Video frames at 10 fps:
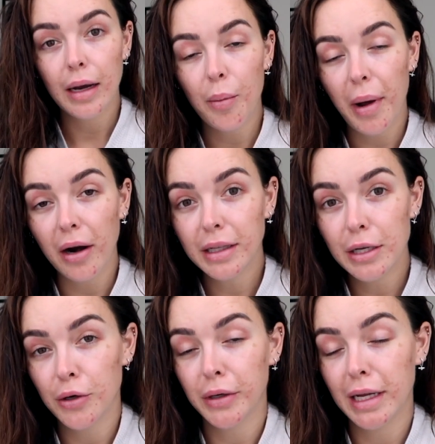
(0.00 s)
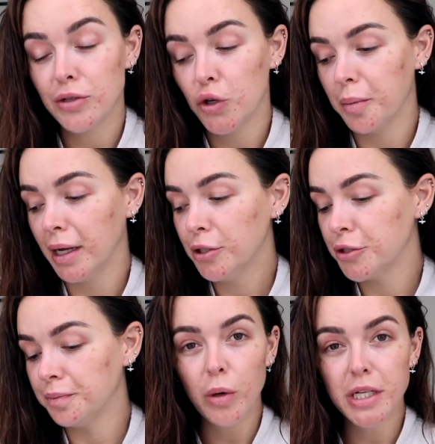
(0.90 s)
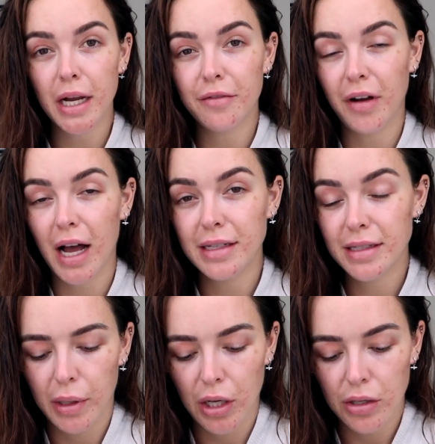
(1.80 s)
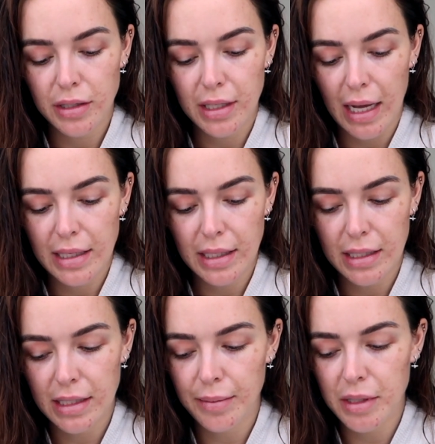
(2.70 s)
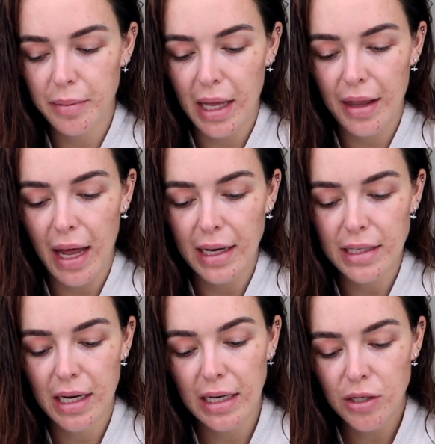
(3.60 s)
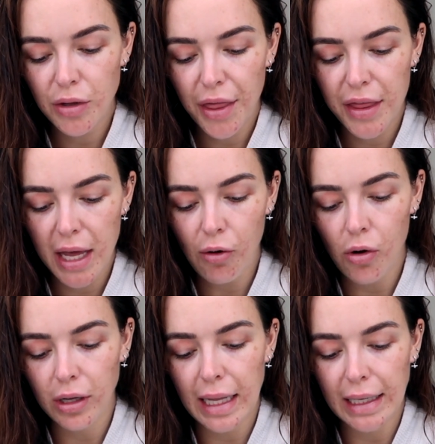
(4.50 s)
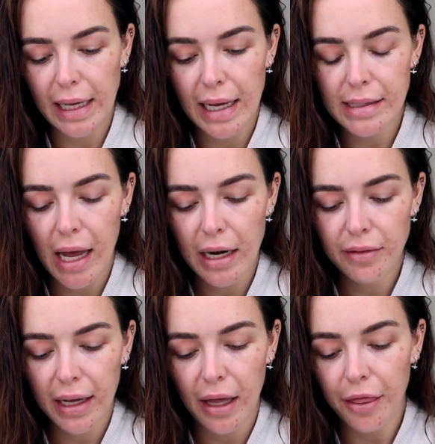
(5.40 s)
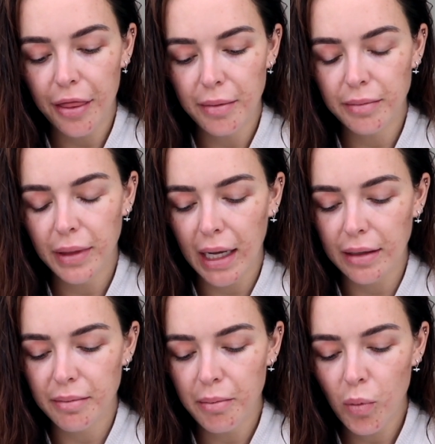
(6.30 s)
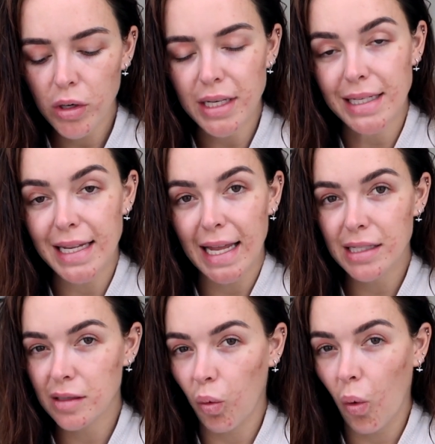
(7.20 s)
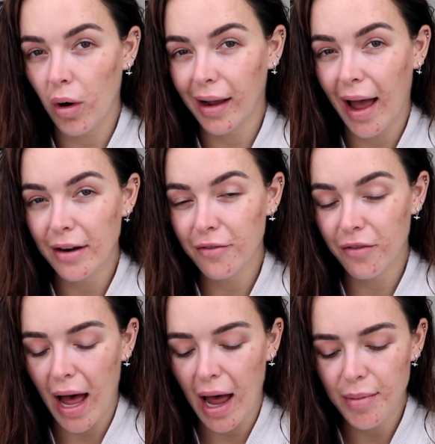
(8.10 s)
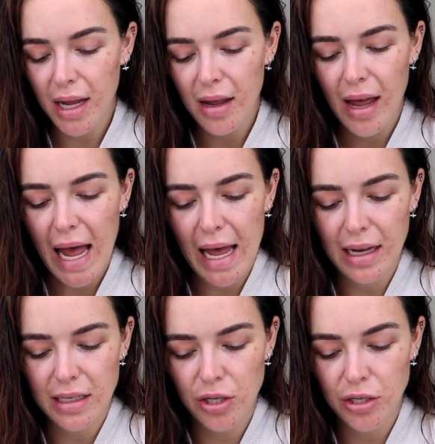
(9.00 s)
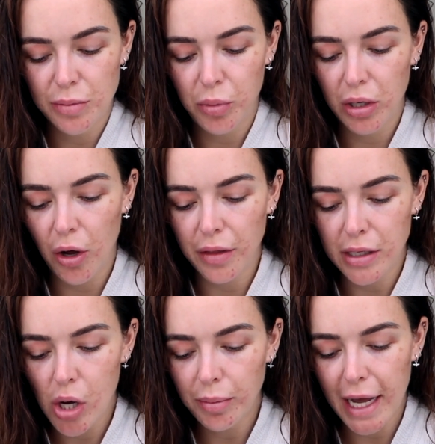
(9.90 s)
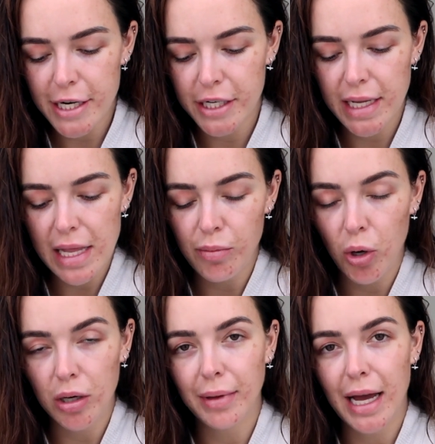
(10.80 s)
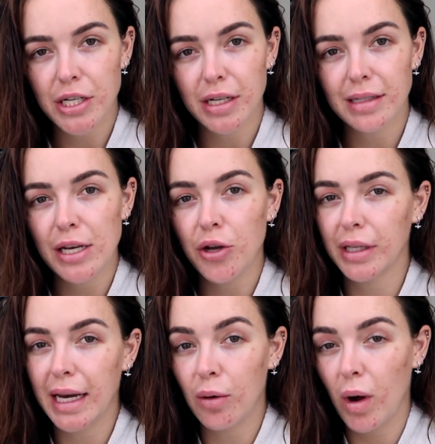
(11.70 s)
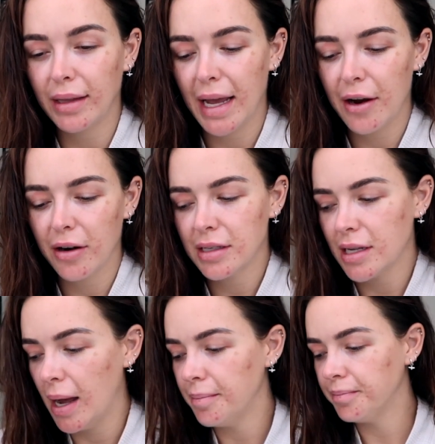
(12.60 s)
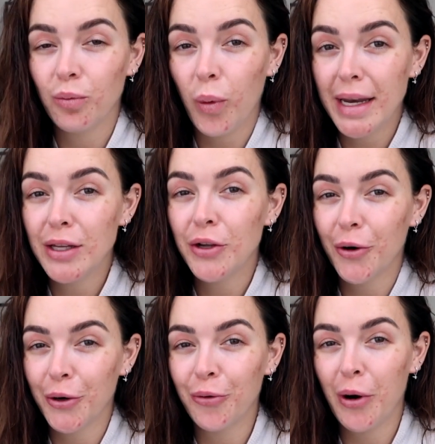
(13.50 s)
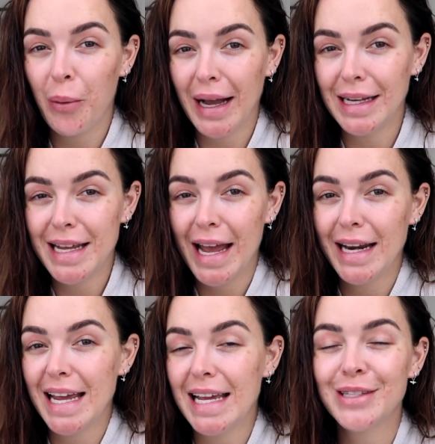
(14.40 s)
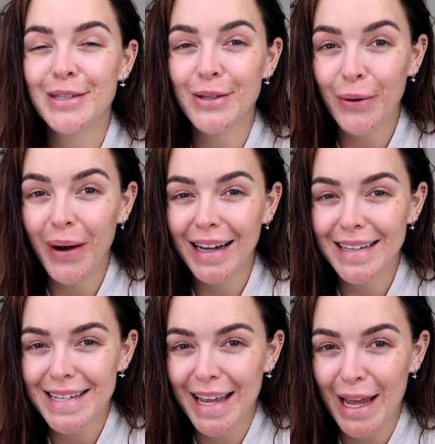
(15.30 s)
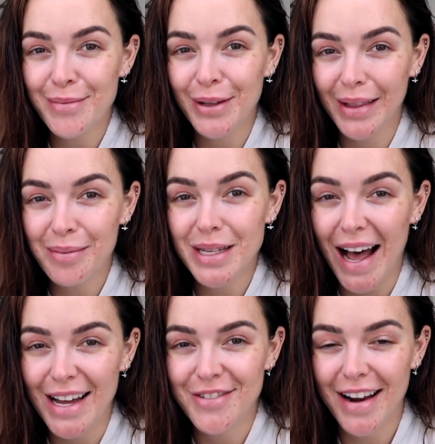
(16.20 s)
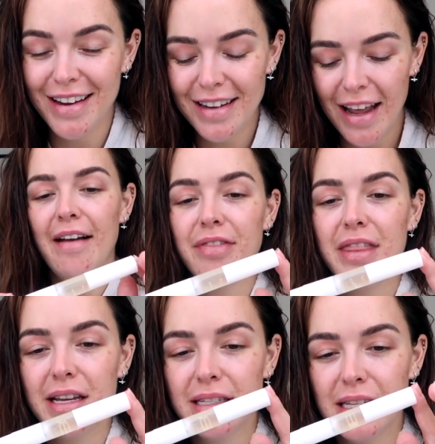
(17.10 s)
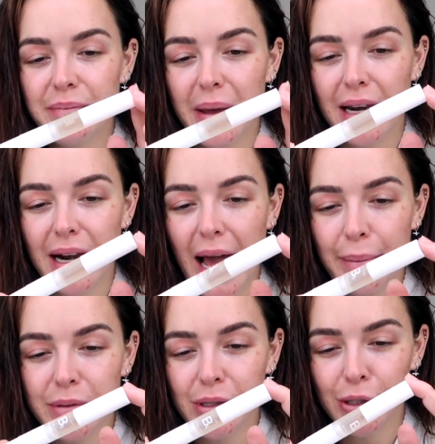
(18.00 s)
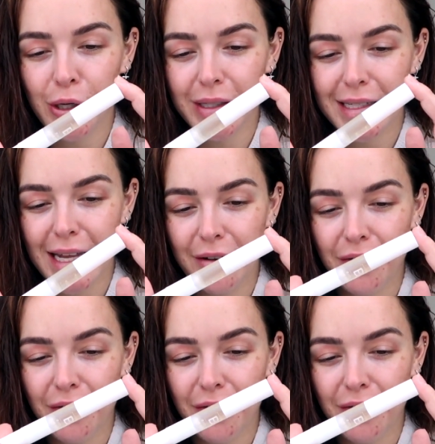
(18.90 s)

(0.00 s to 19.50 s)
Apparently you don't need too much, which I'd advise, because it doesn't seem to be that, it's not thick or gluggy, it's kind of like a more dense water kind of vibe, and you just put it on the top lashes and the bottom lashes, and you only need one layer at a time. When you're on Roaccutane, it's so hard to keep your lips hydrated, and this has been an absolute godsend